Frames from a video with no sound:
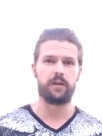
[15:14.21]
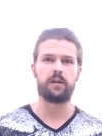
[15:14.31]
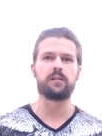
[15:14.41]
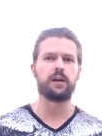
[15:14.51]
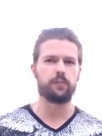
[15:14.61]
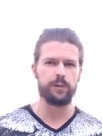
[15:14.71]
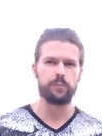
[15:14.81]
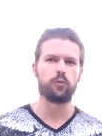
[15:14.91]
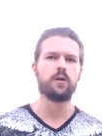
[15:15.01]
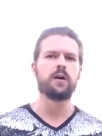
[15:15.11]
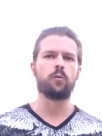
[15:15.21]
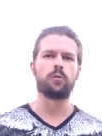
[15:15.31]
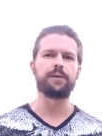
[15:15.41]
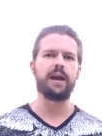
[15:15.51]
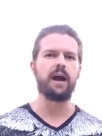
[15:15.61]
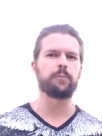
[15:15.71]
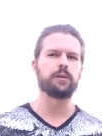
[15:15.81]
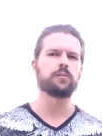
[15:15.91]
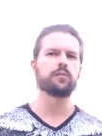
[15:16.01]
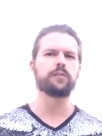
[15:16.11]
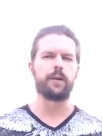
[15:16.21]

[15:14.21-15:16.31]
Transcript: And a lot of people will be happy to do